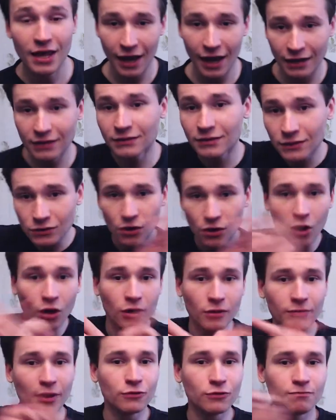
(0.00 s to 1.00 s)
And it's all
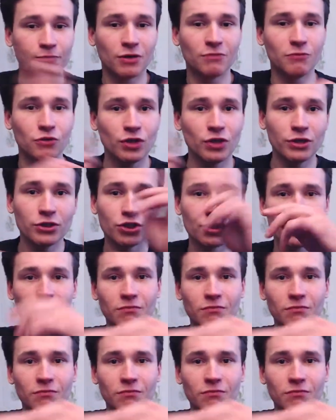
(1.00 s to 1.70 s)
about permutation,